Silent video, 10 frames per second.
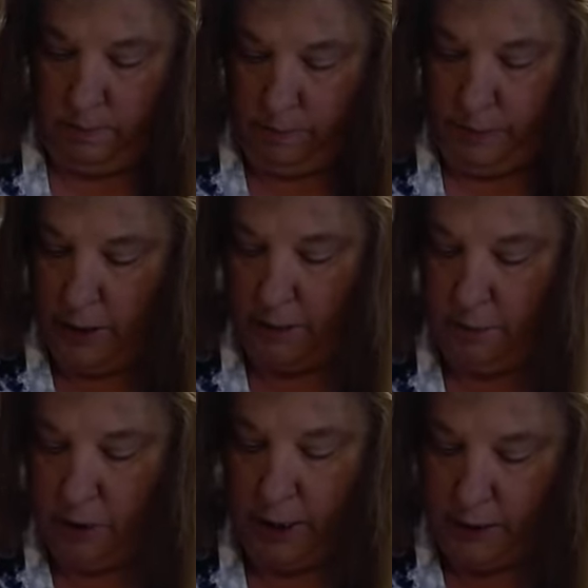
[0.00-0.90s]
Now I'm
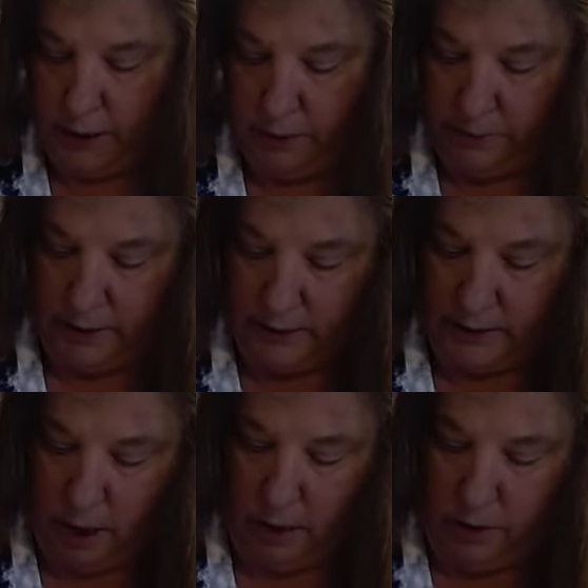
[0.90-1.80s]
trying to mix
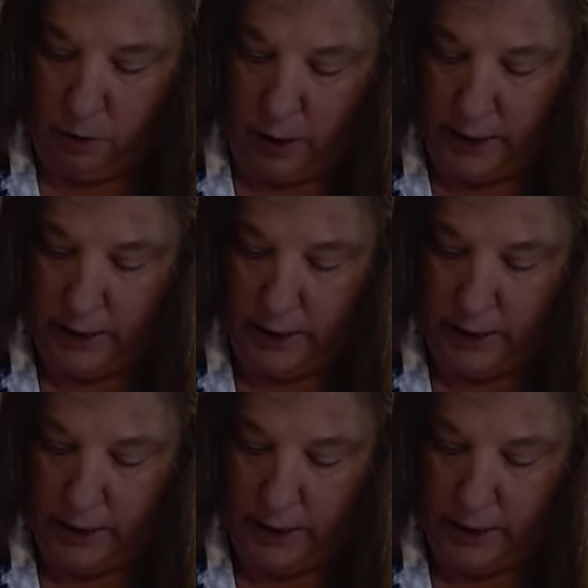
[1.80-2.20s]
all the wet